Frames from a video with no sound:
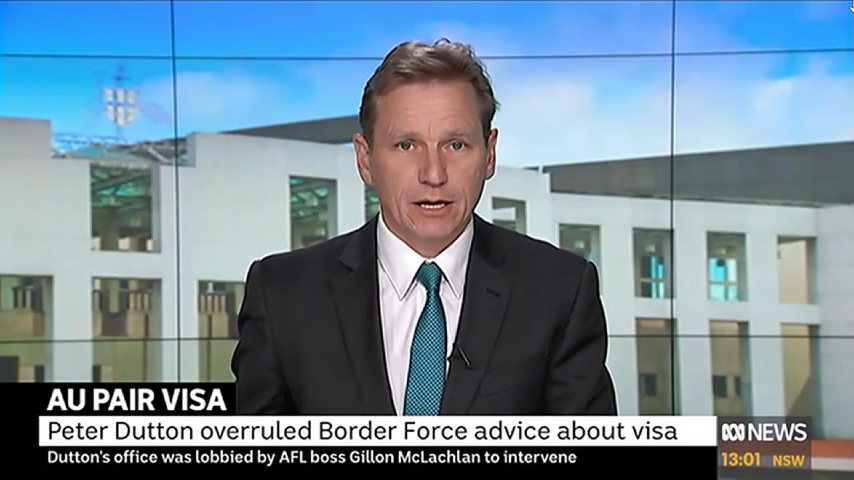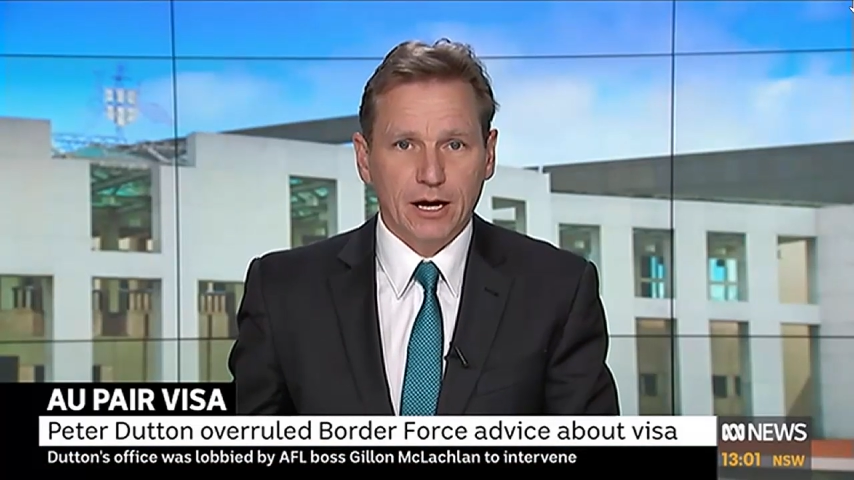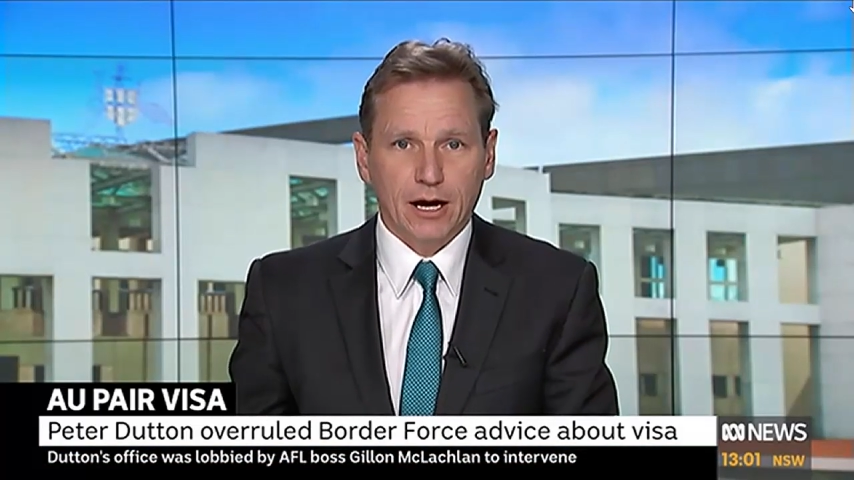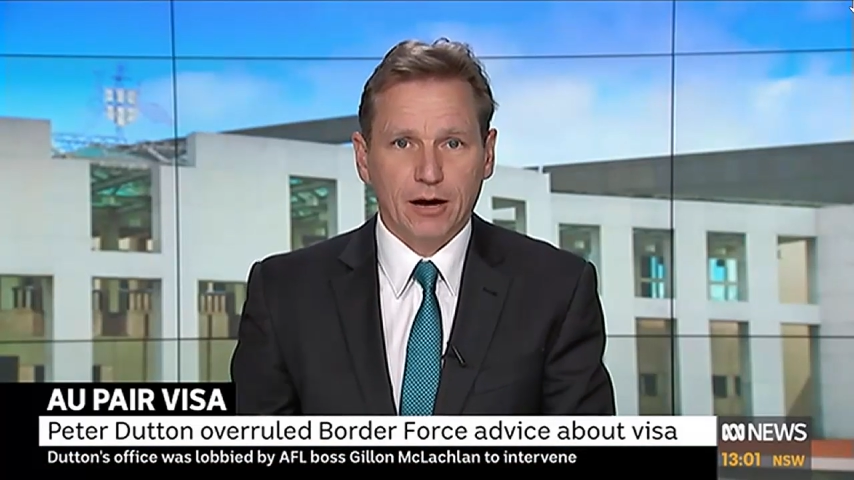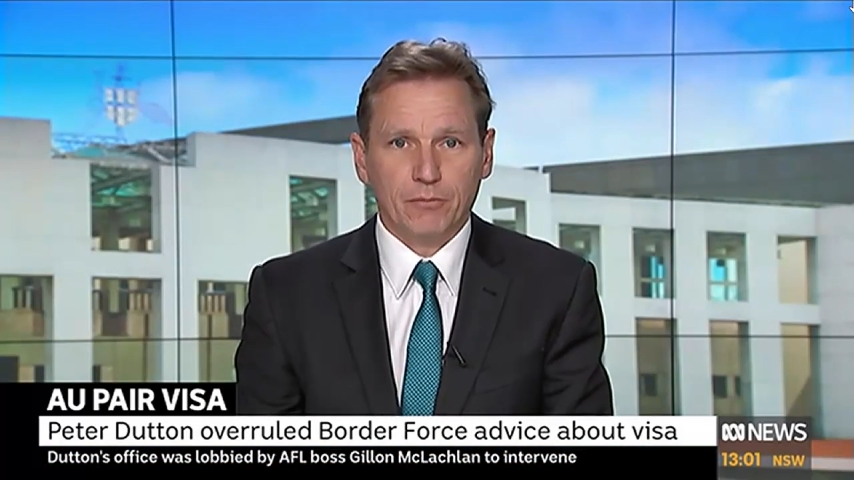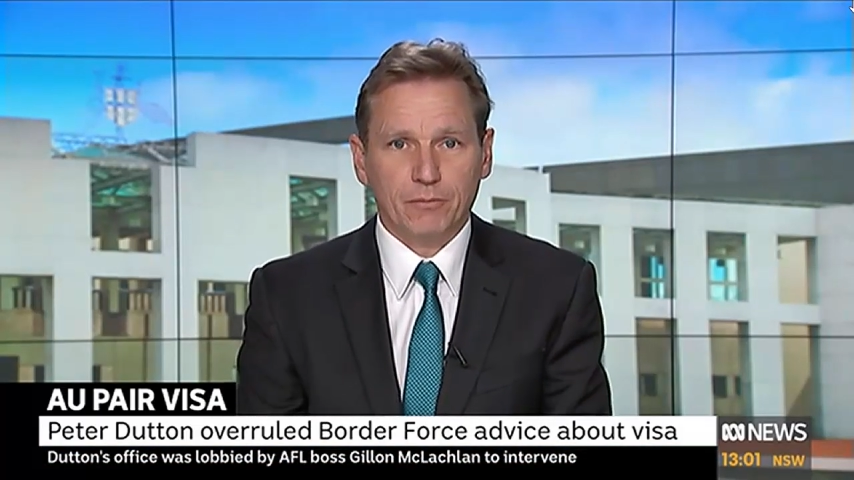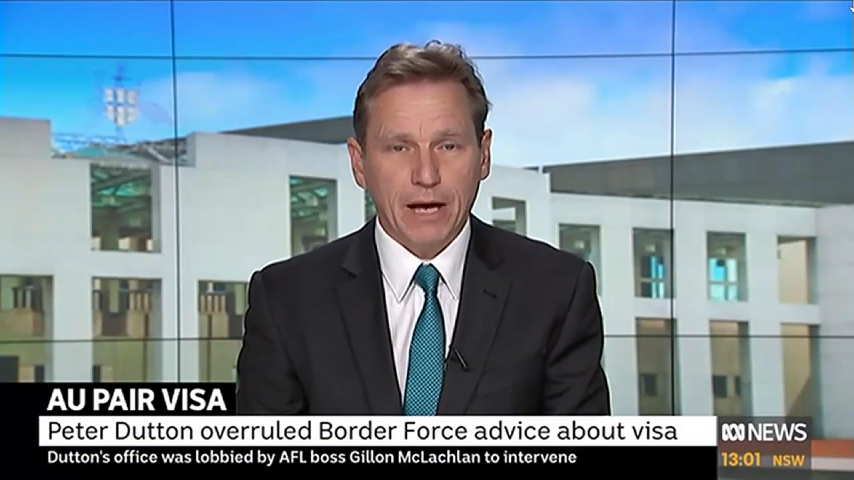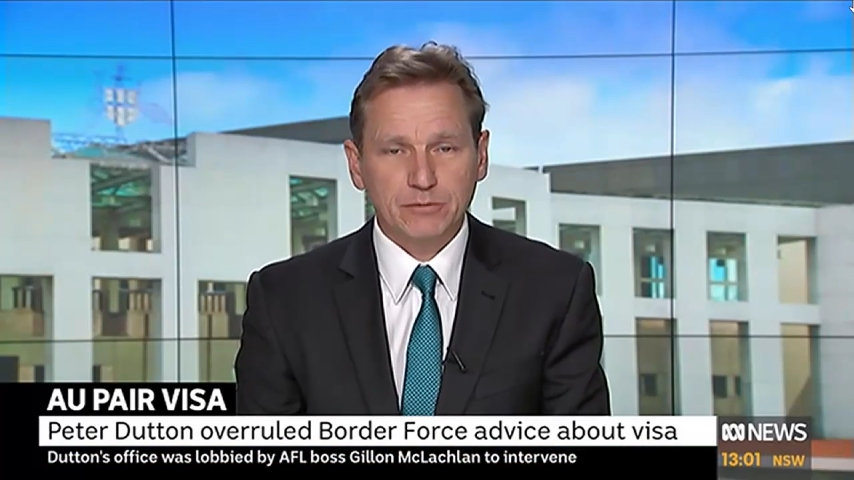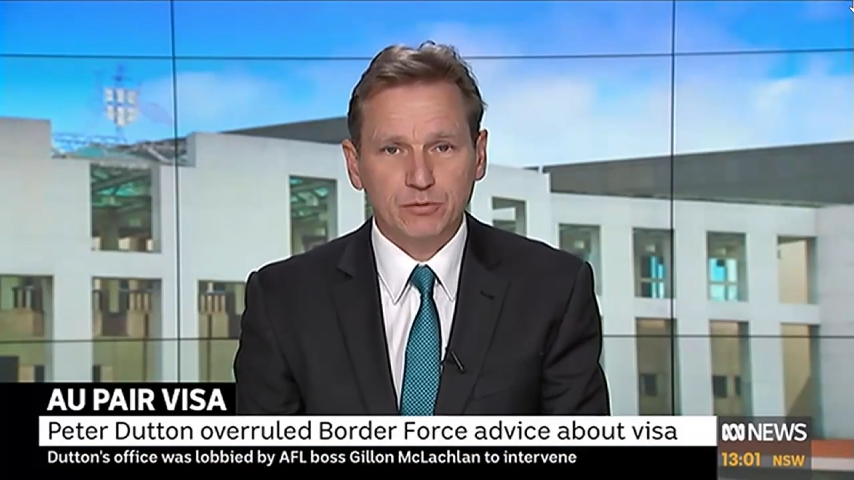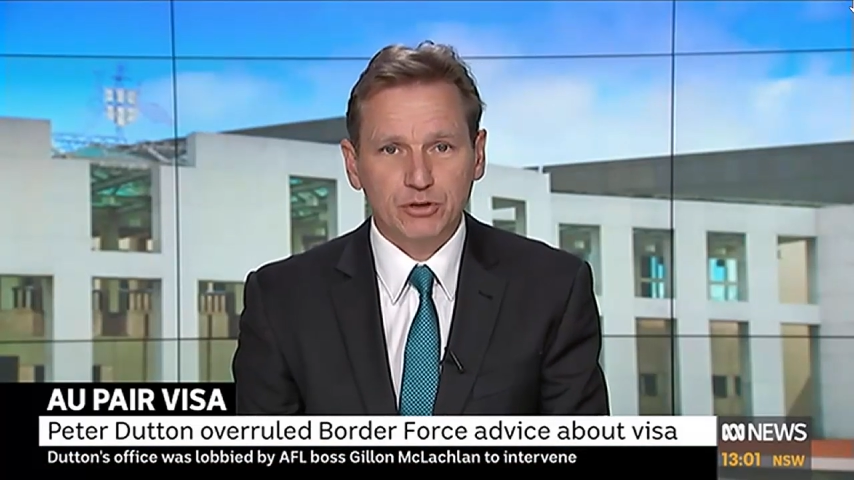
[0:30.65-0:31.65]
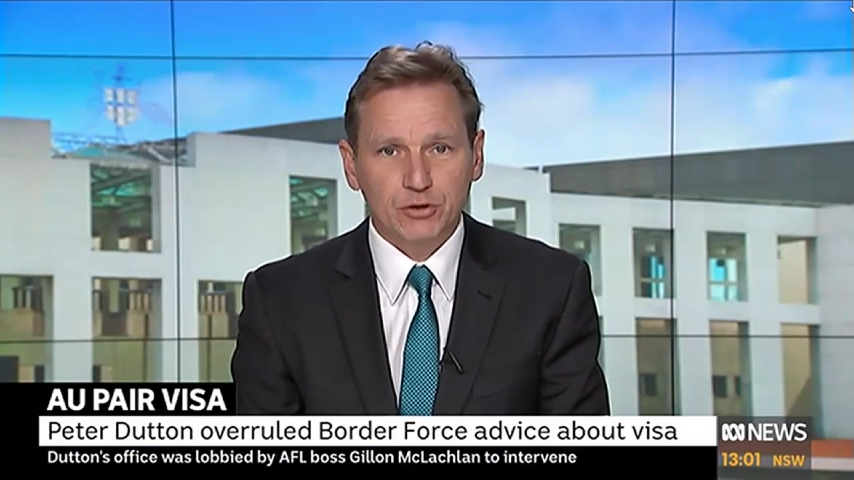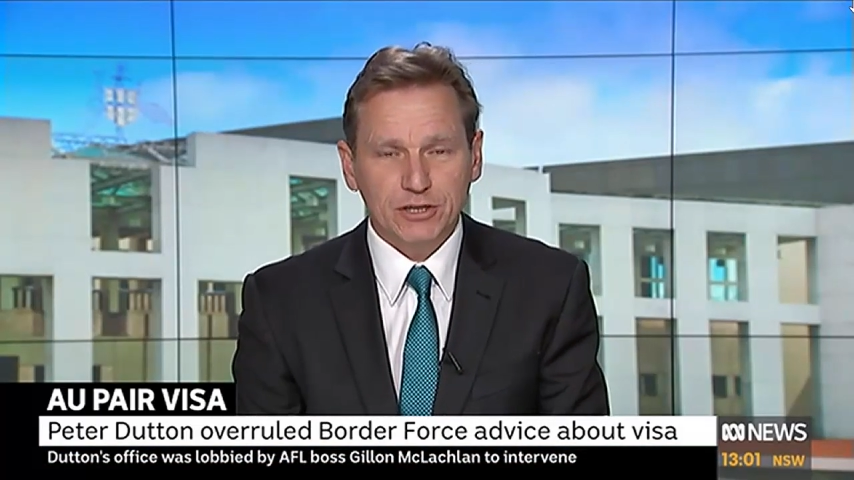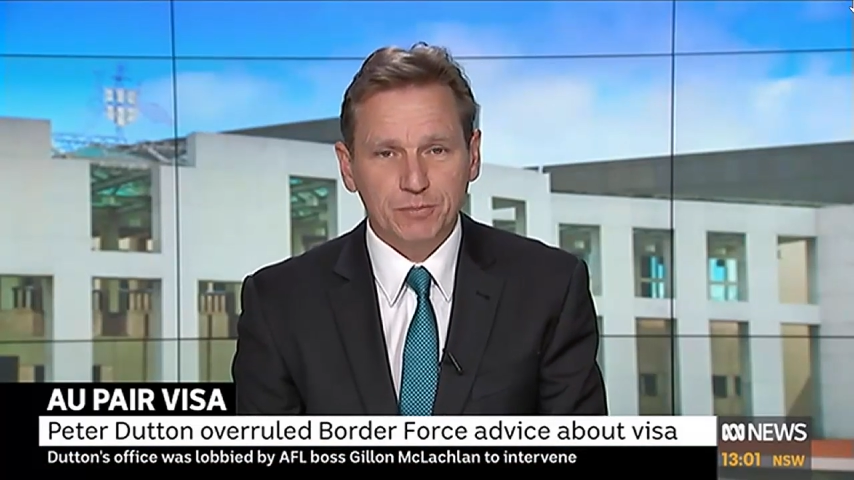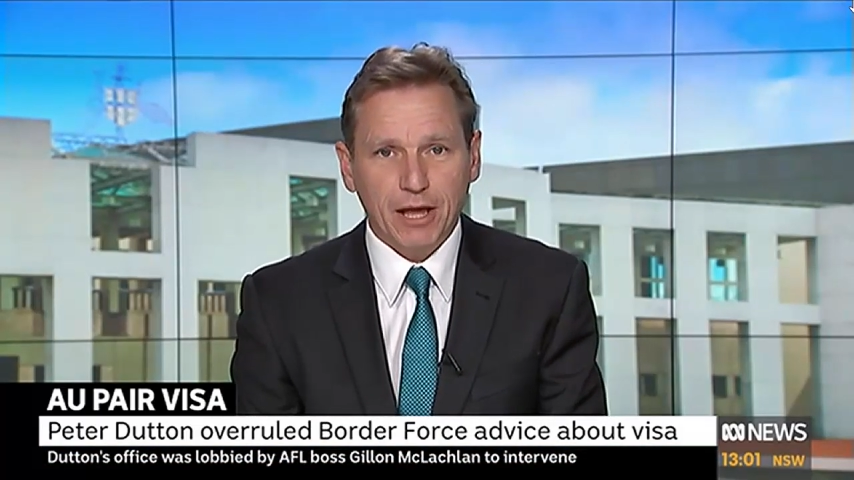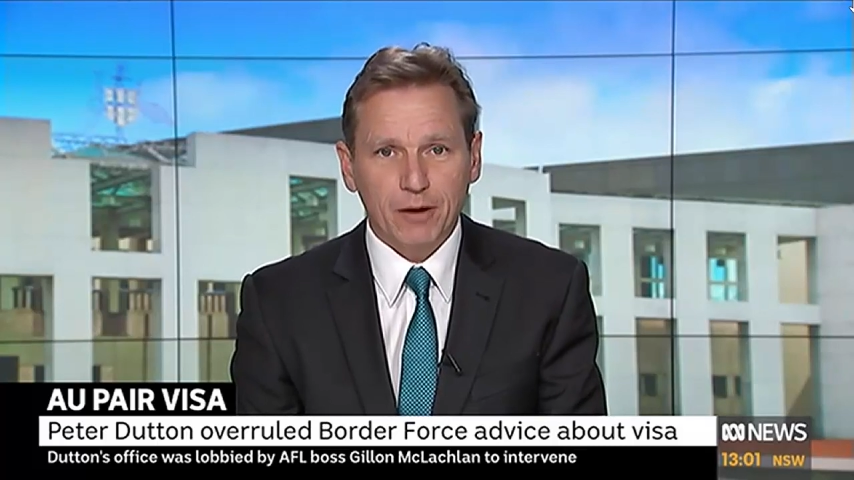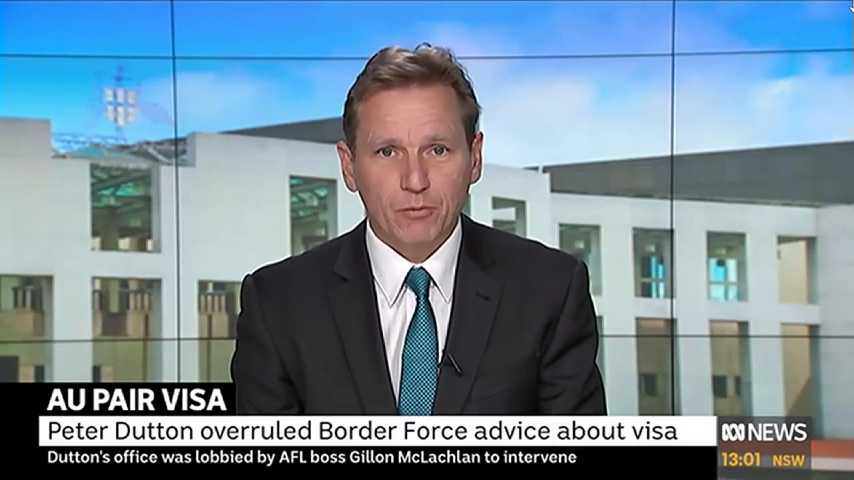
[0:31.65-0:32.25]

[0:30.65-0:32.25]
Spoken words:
perhaps we should explain